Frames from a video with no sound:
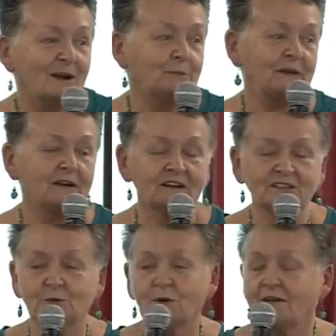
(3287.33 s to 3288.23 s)
helping
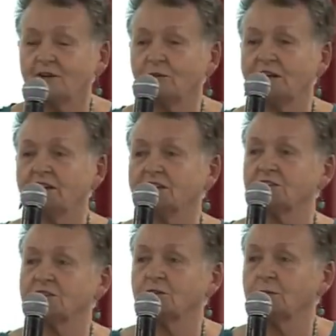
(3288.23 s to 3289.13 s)
guys who are having
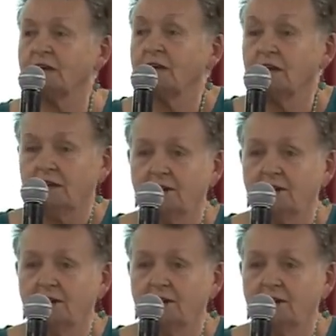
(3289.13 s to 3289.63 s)
radiation therapy